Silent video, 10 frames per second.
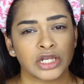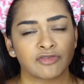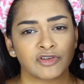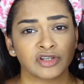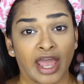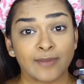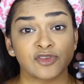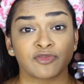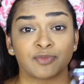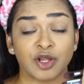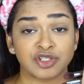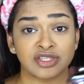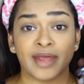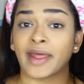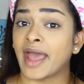different types of
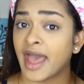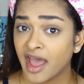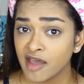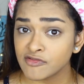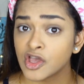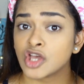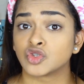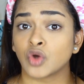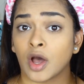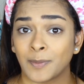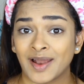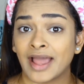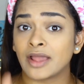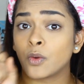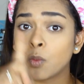brushes that I have to
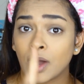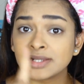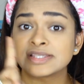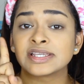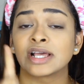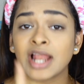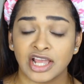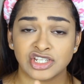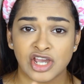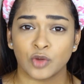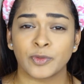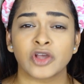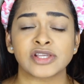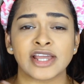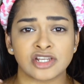apply one single eyeshadow
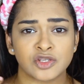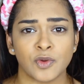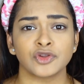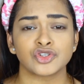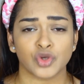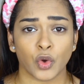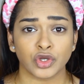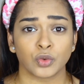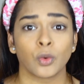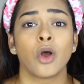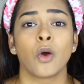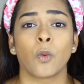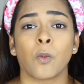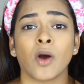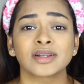because I just want to show you
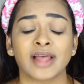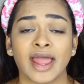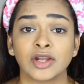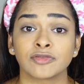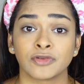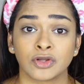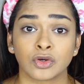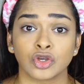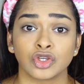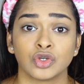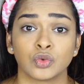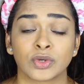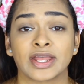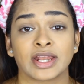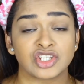what kind of look you
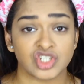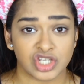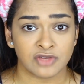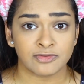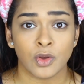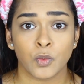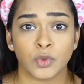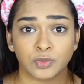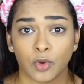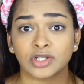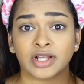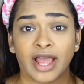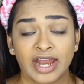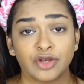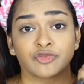can achieve with what
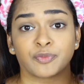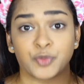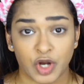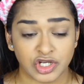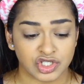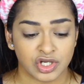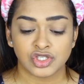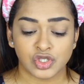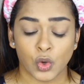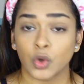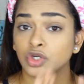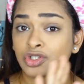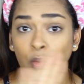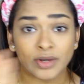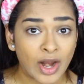kind of brush. So
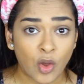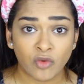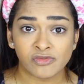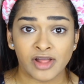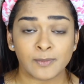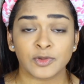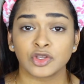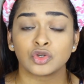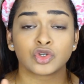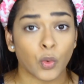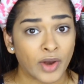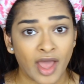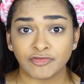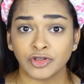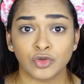don't get overwhelmed. You don't
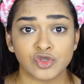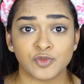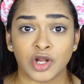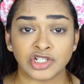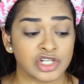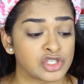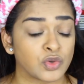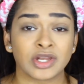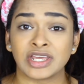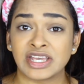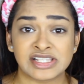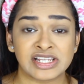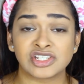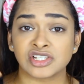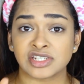have to use brushes. You can
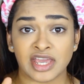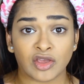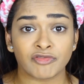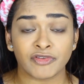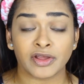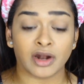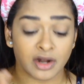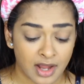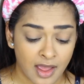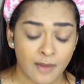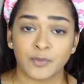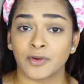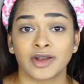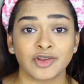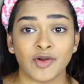easily just take your finger,
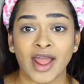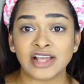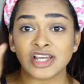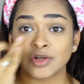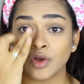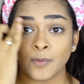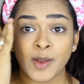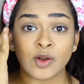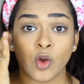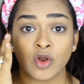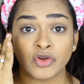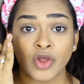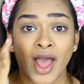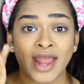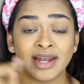put in your eyeshadow, apply it all over
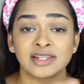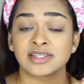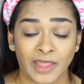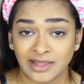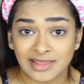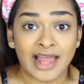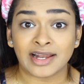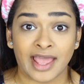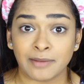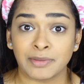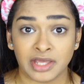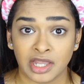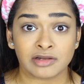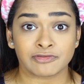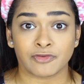your eyelids, and that can be
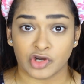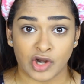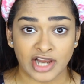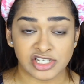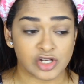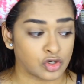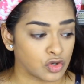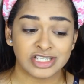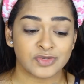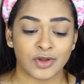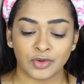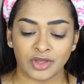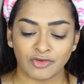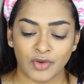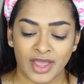it for your eyeshadow look. Just wanted to
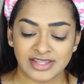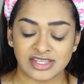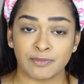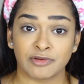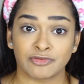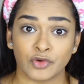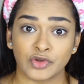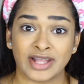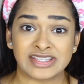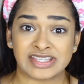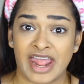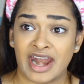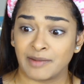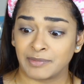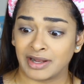give you a heads up before you get
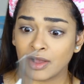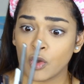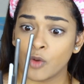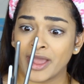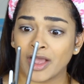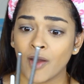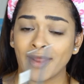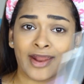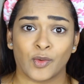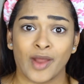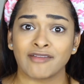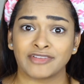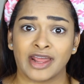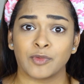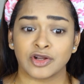scared and be like, oh my god, I don't
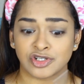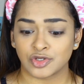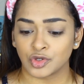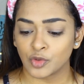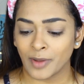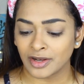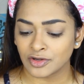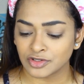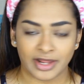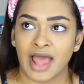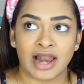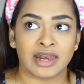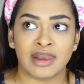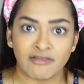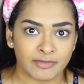have 10 brushes to do my look today.
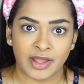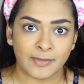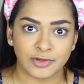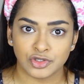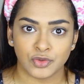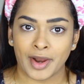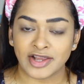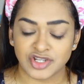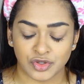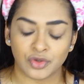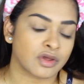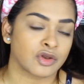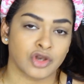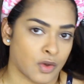I'll never be able to do an eyeshadow look.